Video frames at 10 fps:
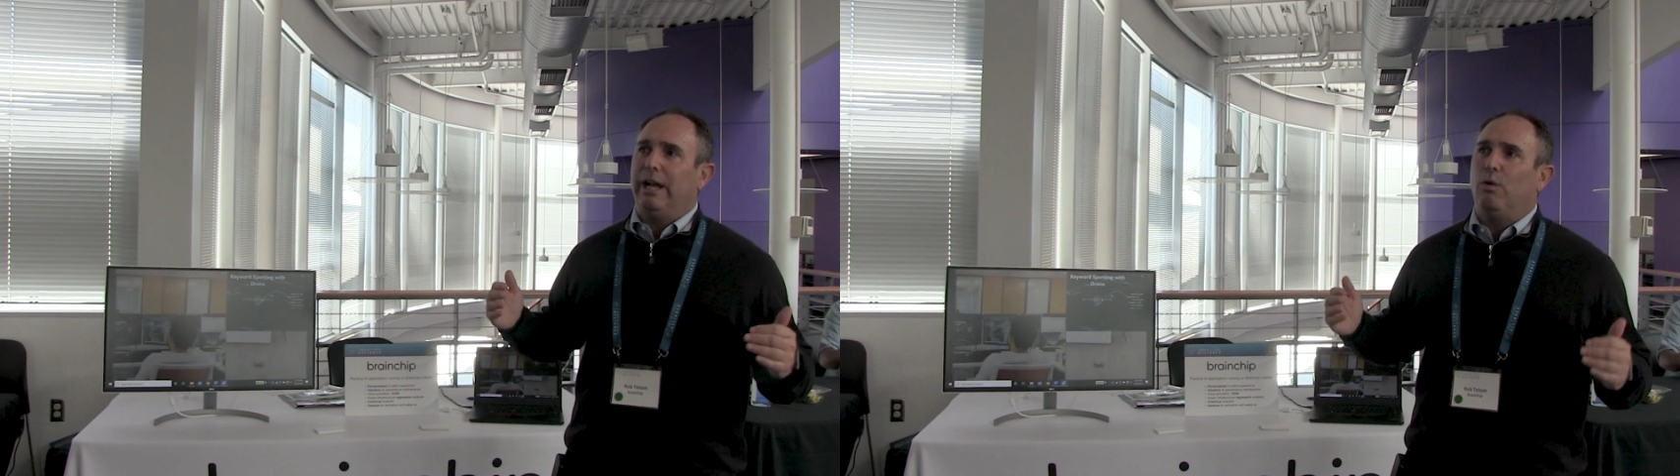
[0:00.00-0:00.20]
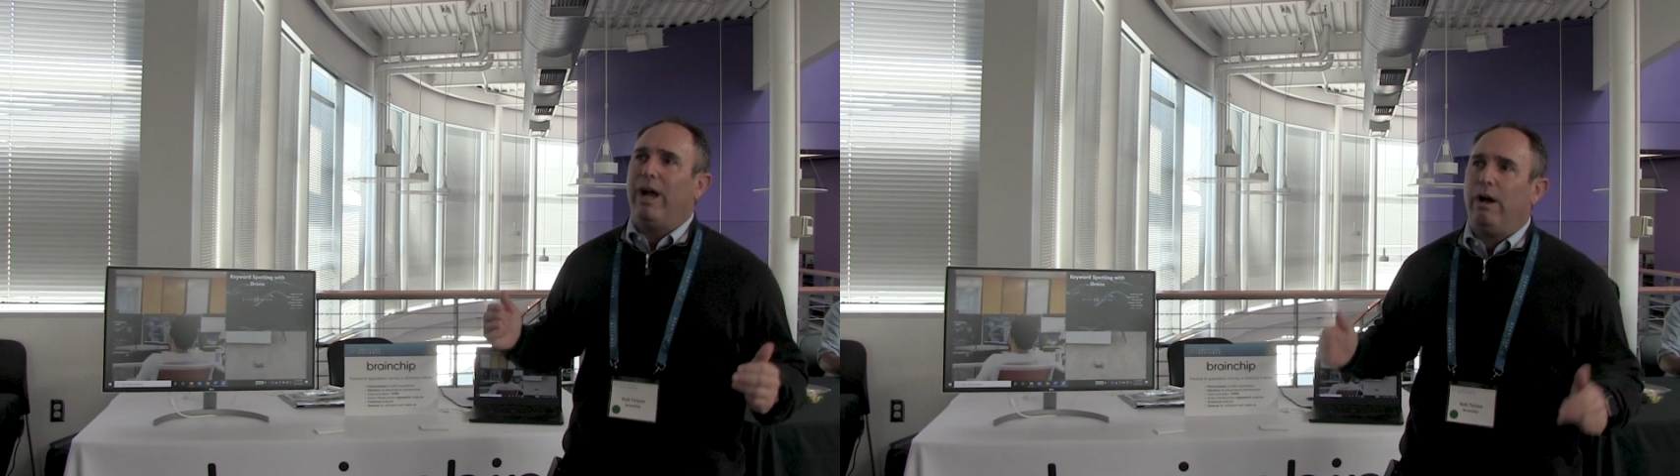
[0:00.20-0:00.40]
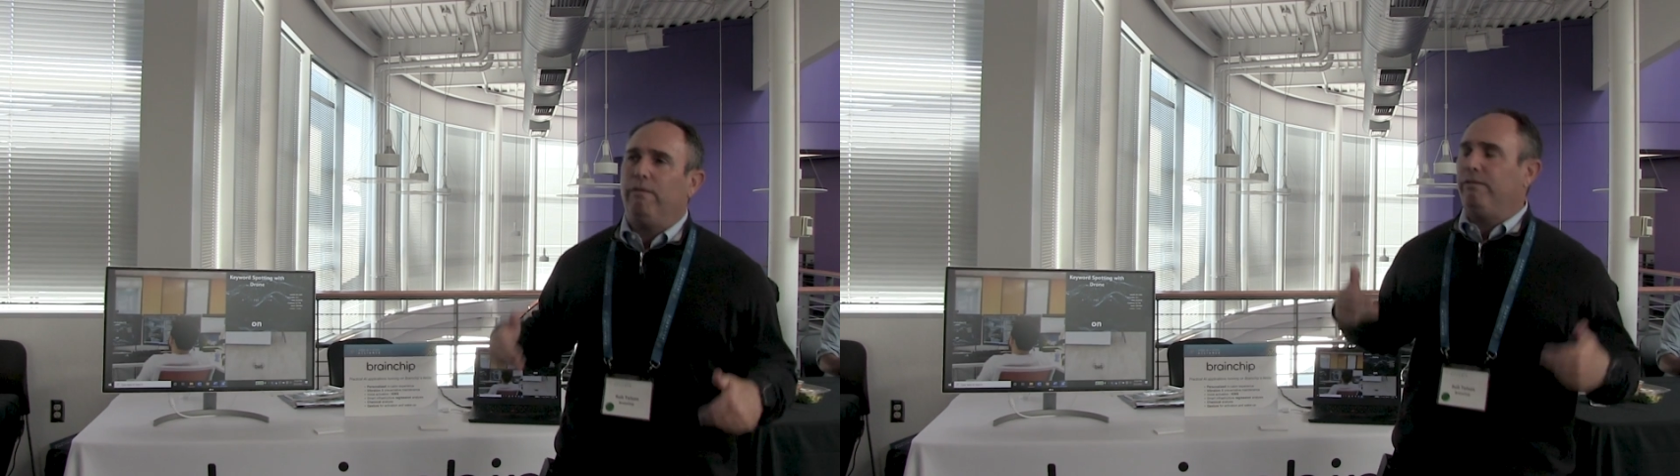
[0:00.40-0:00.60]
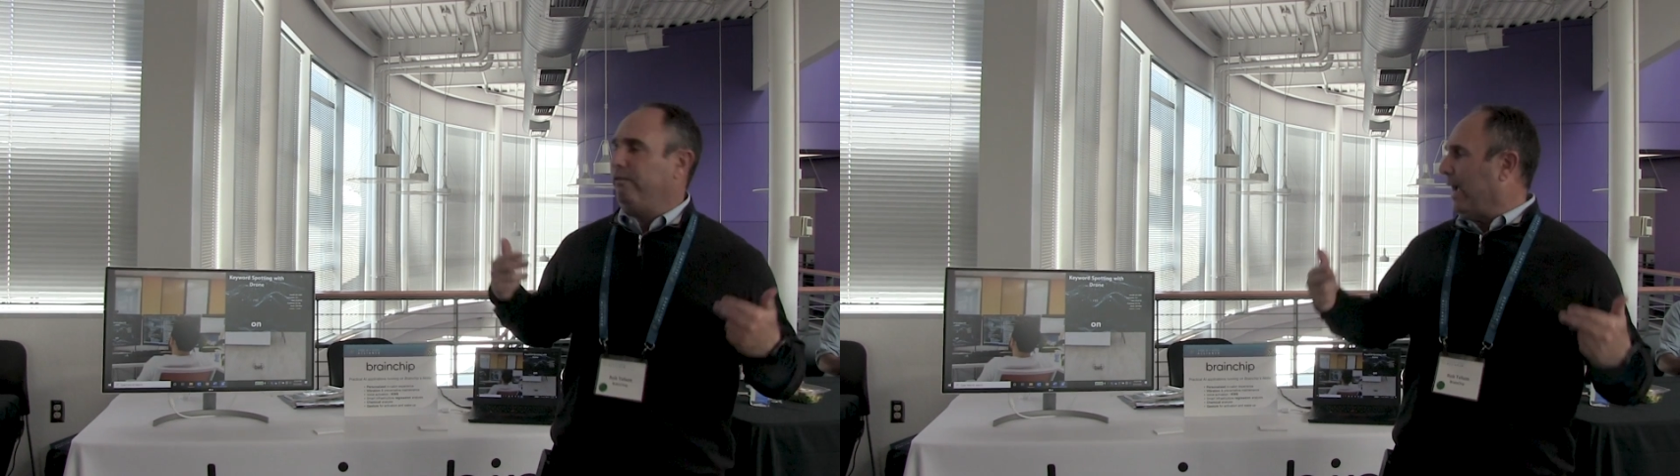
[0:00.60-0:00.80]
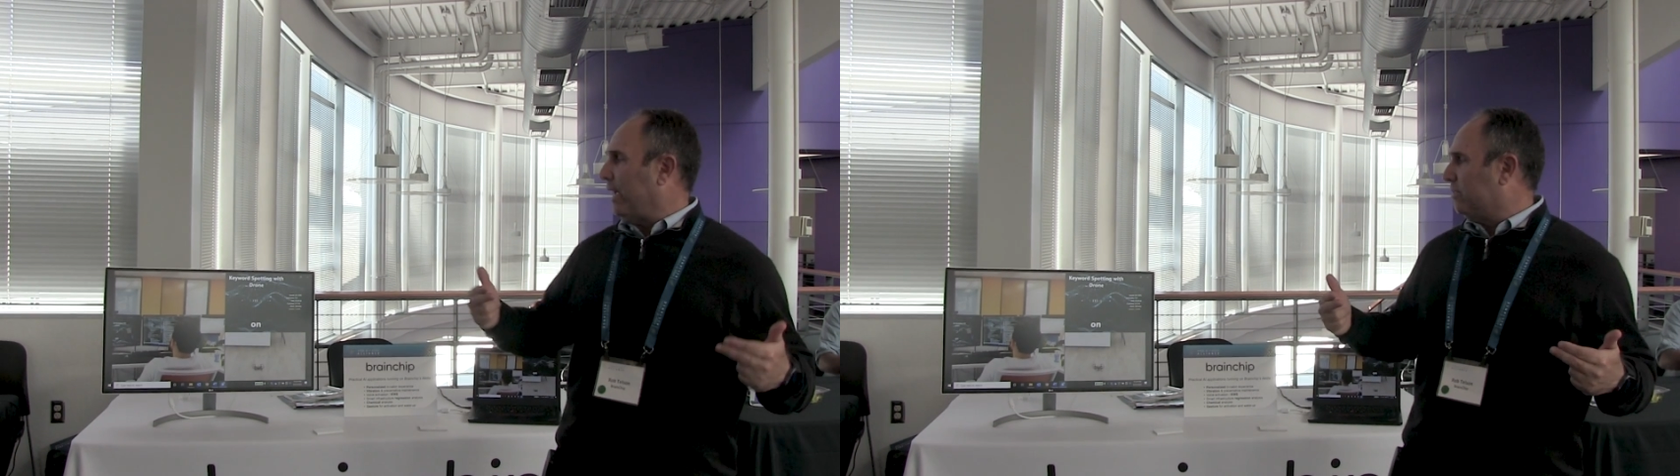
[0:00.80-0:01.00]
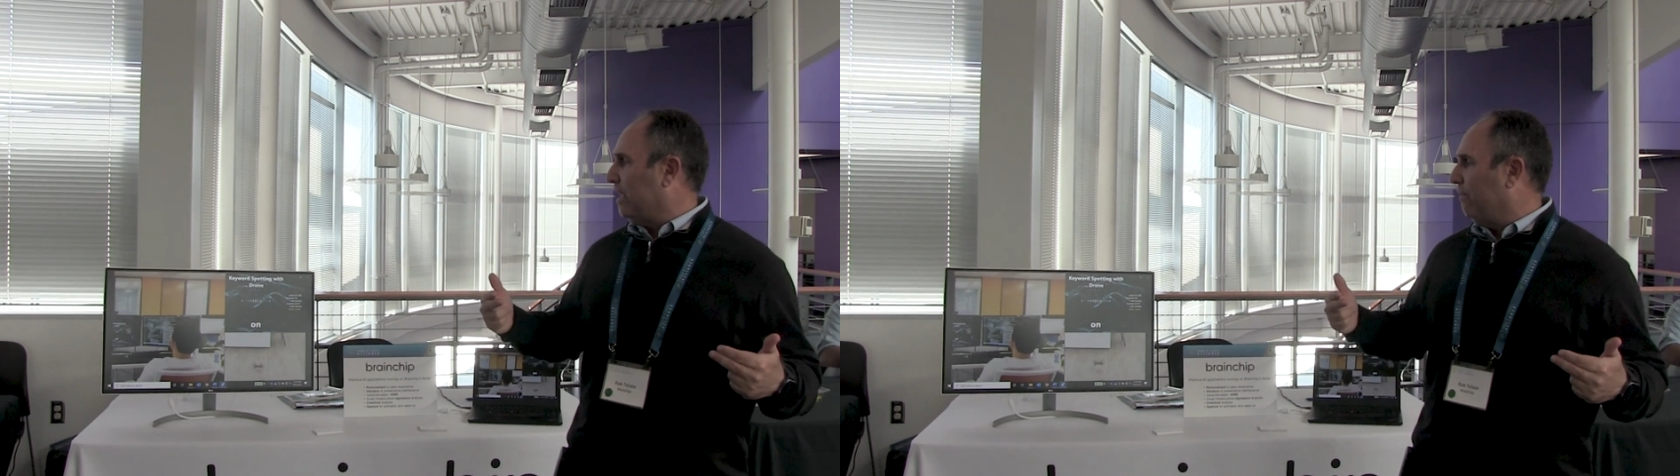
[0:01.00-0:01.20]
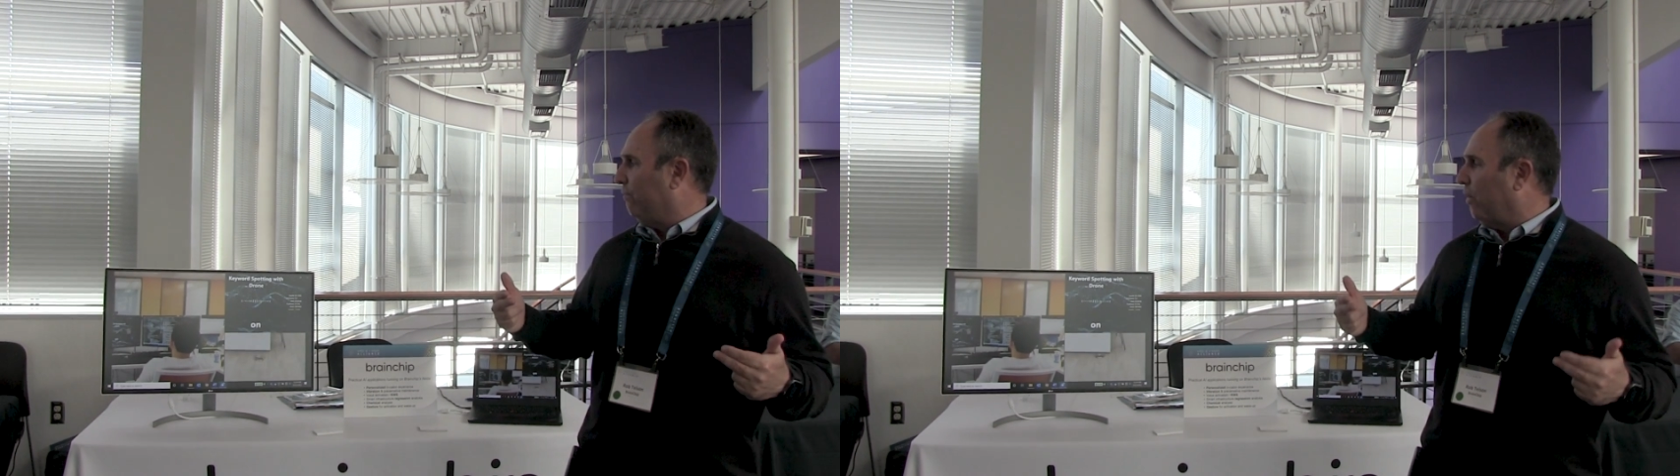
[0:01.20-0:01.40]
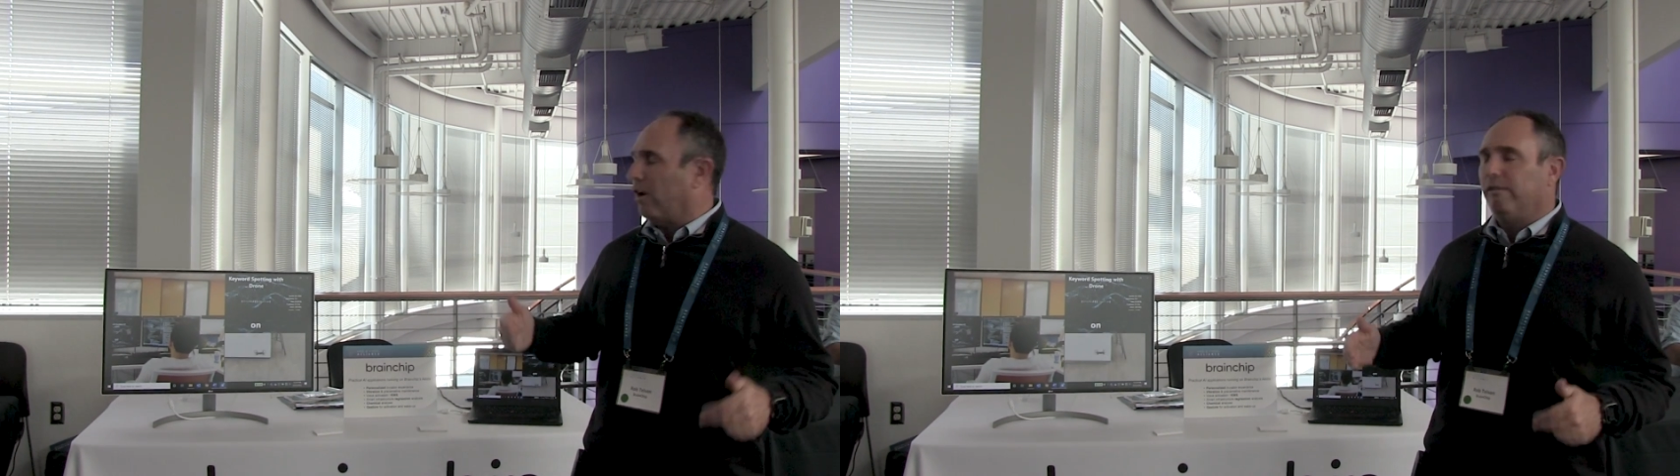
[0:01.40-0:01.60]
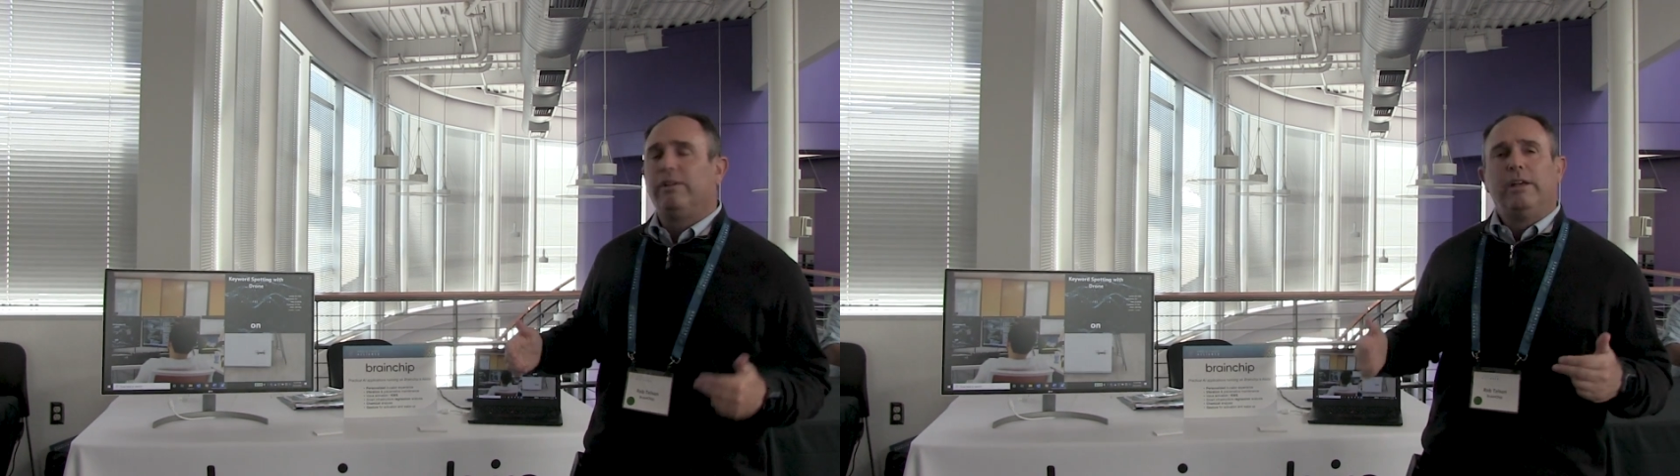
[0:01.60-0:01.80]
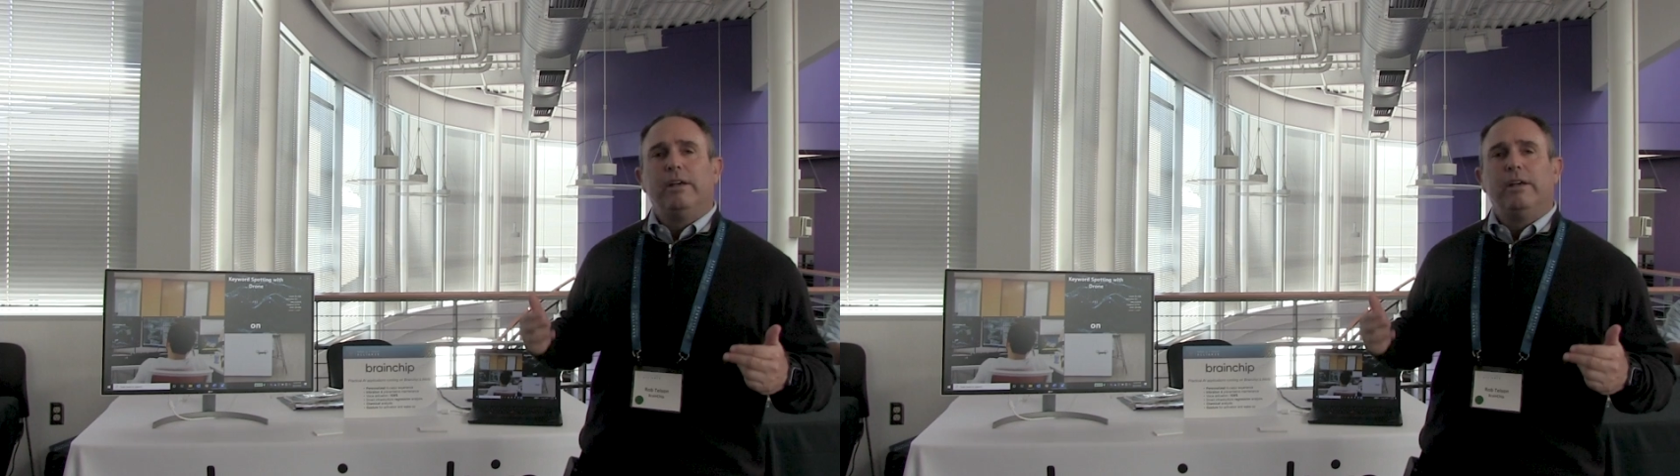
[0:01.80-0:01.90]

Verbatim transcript: and how fast they've evolved